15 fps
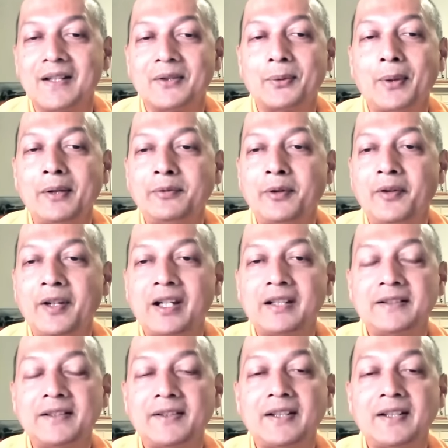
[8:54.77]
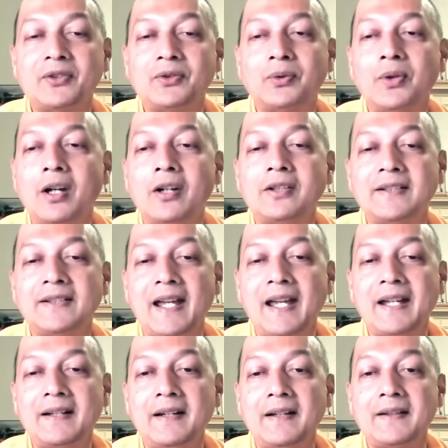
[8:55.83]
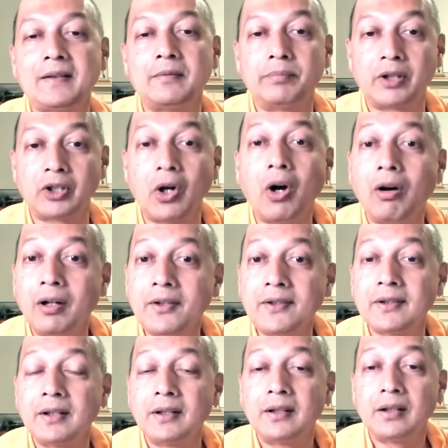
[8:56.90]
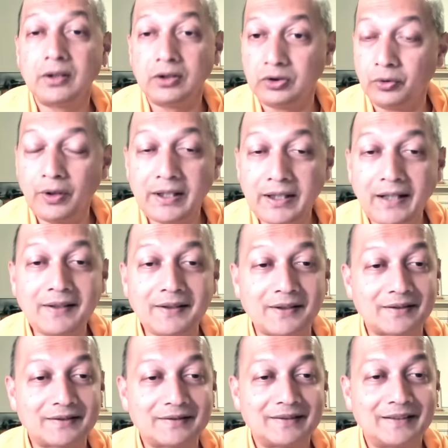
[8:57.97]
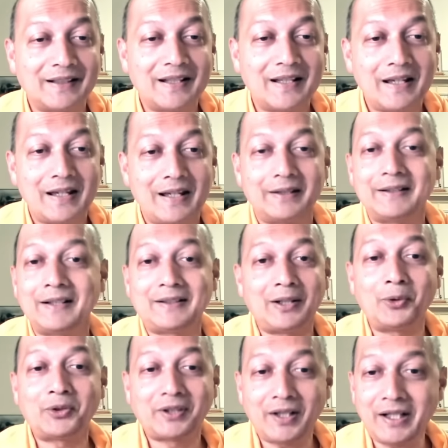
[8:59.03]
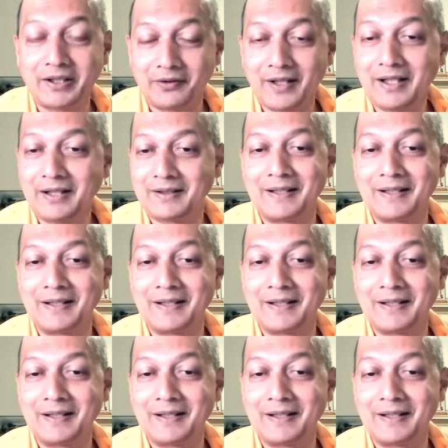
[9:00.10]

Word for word: Swami Vivekananda says, do not desire anything because you will get it. That sounds great, right?